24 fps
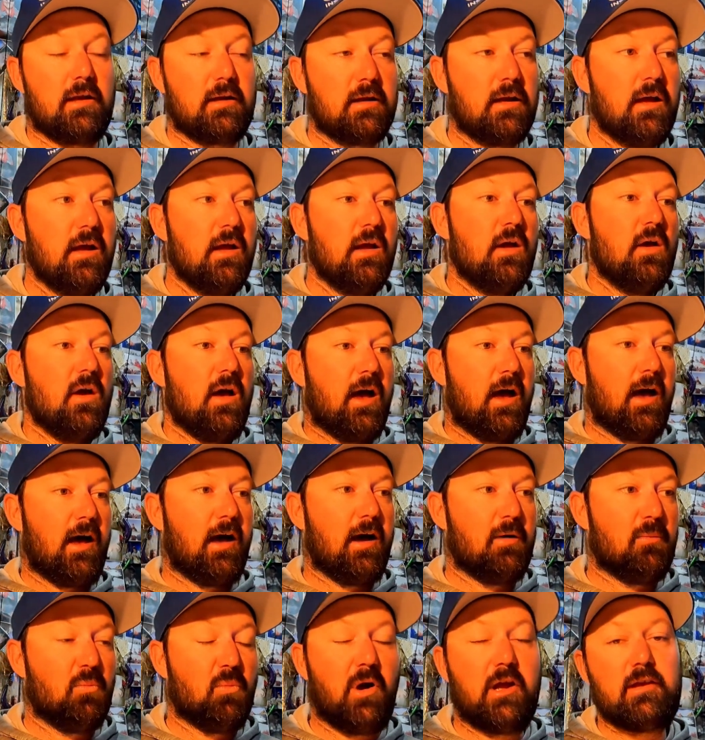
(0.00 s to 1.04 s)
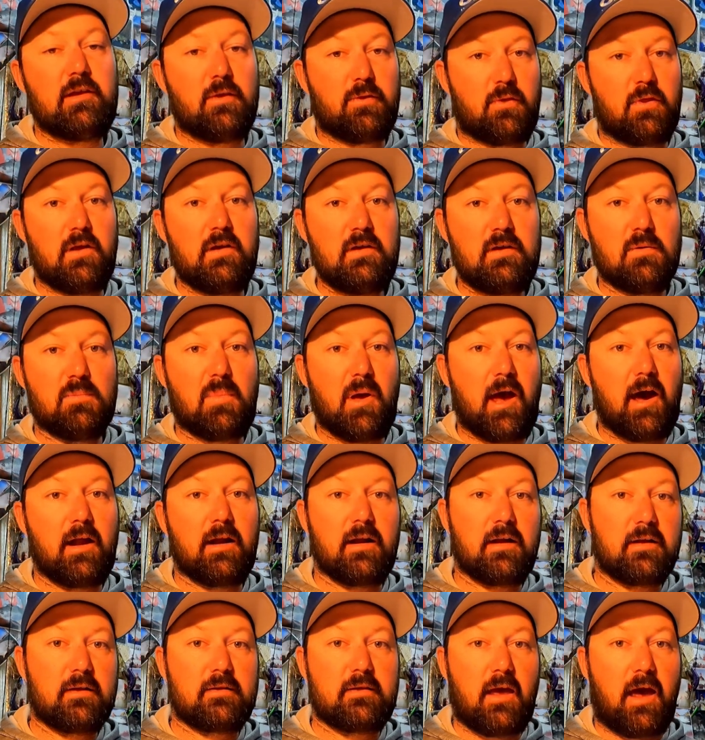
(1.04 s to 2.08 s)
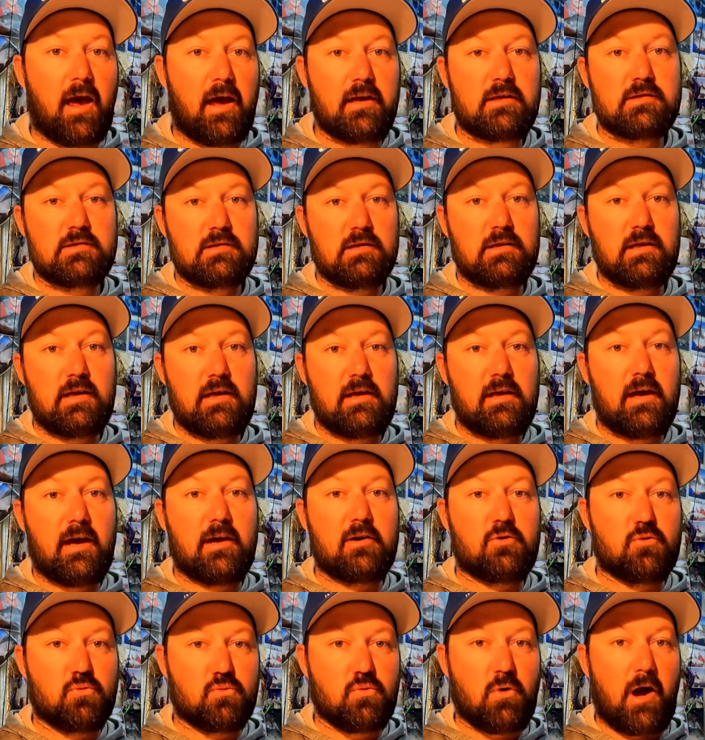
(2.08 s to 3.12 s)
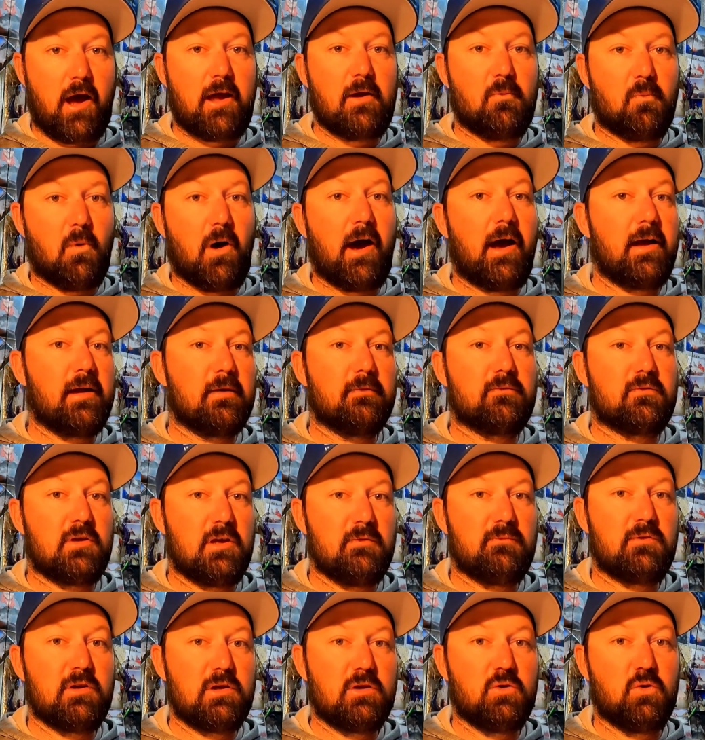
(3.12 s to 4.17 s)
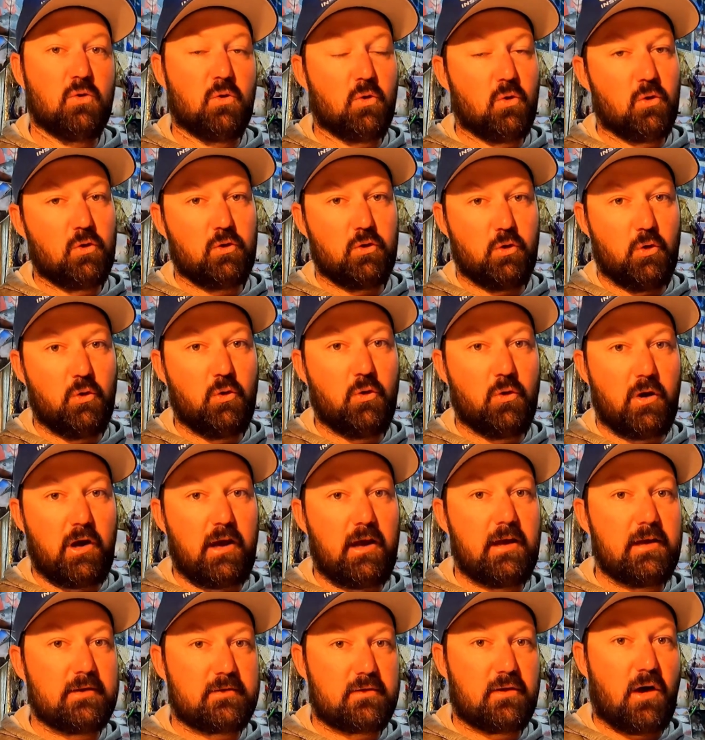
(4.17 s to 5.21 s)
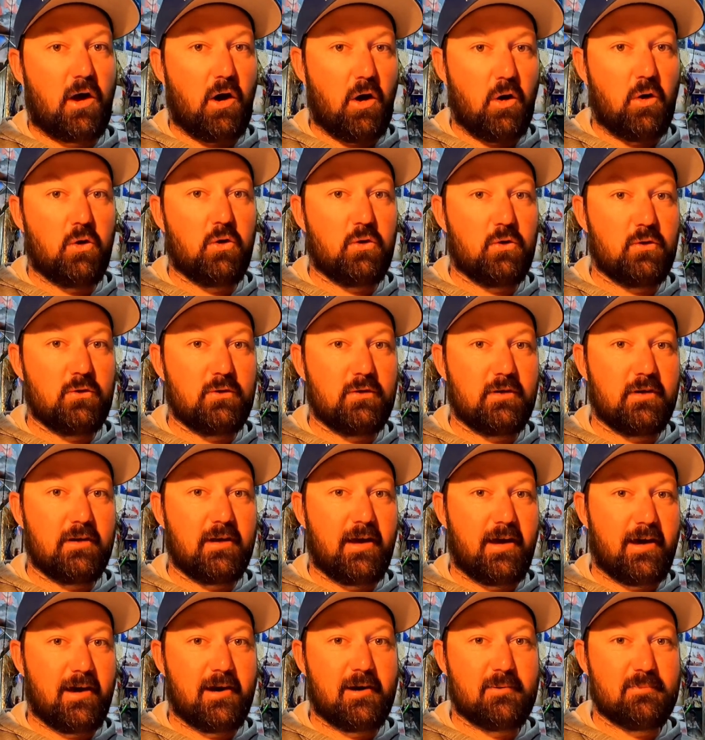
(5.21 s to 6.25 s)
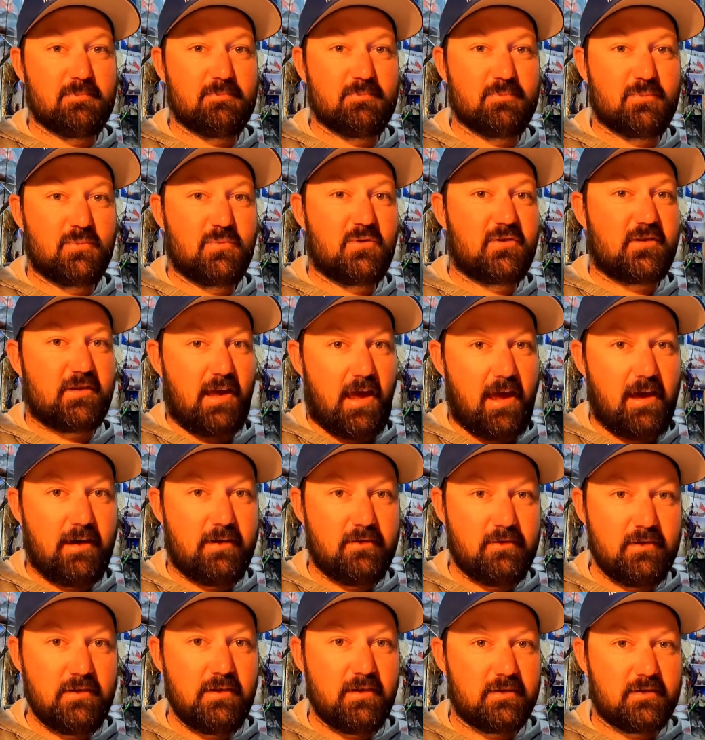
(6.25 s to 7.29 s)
And when you think about it, it's actually a great way of giving your lure its own sound.